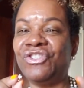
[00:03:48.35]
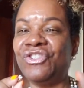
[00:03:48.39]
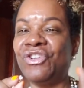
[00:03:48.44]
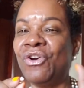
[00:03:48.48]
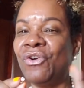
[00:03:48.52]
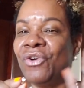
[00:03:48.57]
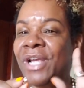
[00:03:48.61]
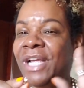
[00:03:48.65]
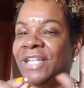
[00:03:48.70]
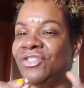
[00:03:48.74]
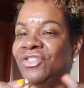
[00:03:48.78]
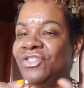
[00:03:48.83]
you
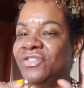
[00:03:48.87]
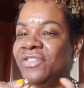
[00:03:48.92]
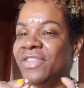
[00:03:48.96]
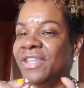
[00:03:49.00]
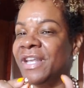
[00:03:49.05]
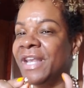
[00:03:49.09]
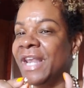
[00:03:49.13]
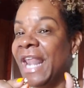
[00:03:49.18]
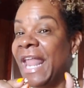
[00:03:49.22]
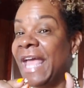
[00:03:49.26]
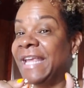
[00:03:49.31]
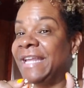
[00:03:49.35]
know, catches
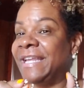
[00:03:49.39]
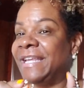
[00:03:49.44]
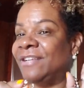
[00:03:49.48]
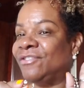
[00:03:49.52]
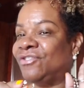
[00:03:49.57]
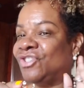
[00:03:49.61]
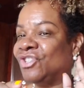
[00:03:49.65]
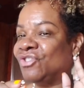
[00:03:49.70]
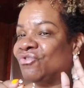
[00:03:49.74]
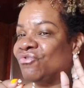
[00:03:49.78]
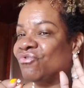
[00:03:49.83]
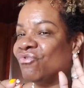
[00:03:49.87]
the lighting
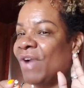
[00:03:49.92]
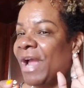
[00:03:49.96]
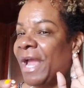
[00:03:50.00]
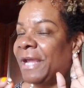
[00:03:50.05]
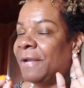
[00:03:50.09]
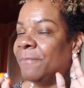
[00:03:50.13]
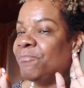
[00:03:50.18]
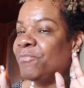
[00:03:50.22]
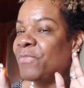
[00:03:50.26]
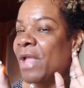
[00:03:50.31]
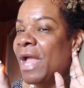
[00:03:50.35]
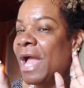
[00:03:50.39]
just right.